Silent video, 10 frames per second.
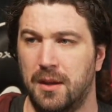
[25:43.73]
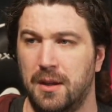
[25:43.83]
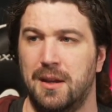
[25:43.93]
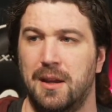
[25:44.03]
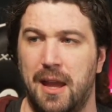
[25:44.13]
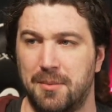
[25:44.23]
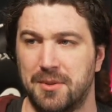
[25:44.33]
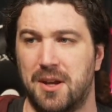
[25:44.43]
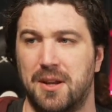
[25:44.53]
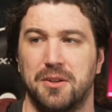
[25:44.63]

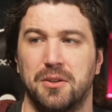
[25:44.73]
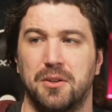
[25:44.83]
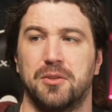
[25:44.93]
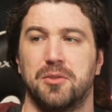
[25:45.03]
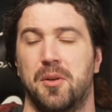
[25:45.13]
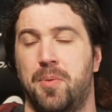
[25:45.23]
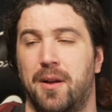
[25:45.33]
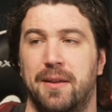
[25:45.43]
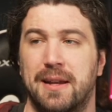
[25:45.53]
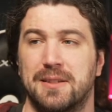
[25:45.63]
Amazon and Google to report
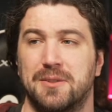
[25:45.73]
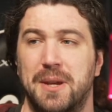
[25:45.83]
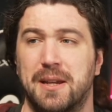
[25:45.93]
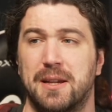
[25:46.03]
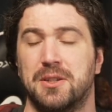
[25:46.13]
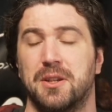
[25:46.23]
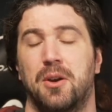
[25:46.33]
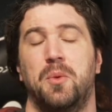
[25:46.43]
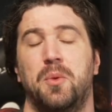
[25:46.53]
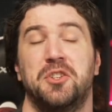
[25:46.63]
next week. So
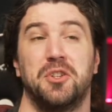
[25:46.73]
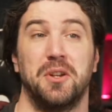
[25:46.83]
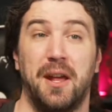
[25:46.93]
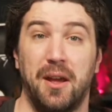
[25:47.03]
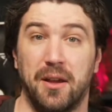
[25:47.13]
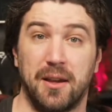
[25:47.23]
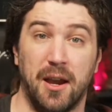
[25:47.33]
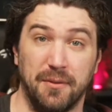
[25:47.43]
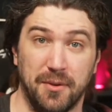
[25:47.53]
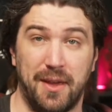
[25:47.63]
we should
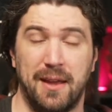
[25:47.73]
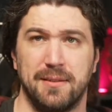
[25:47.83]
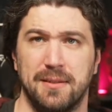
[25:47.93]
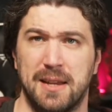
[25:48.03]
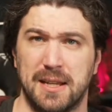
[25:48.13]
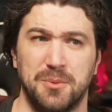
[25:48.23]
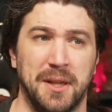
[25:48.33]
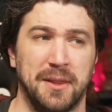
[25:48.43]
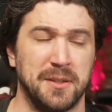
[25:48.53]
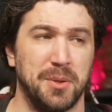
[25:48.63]
cover that next week.
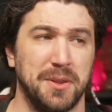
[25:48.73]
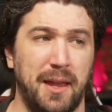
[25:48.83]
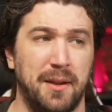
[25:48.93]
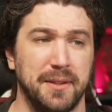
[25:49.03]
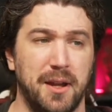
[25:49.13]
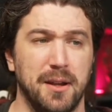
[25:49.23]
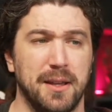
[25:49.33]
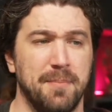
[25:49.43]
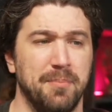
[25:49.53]
Let's put that on the docket.